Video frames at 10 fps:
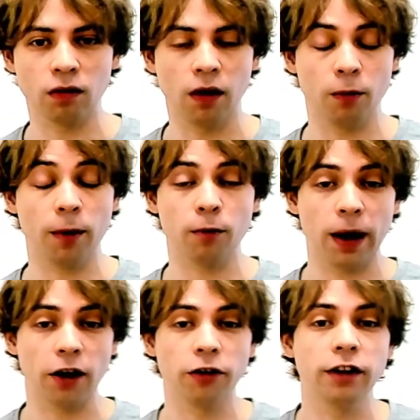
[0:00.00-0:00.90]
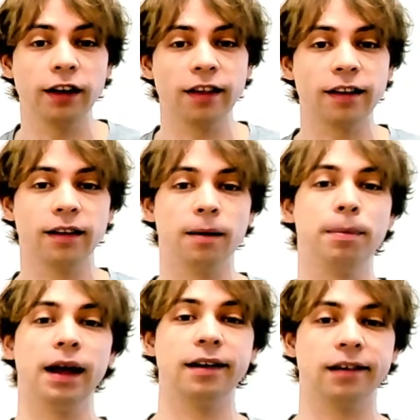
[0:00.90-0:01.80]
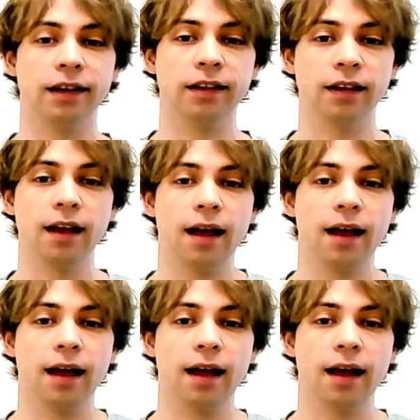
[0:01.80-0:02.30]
where on the disk a page is,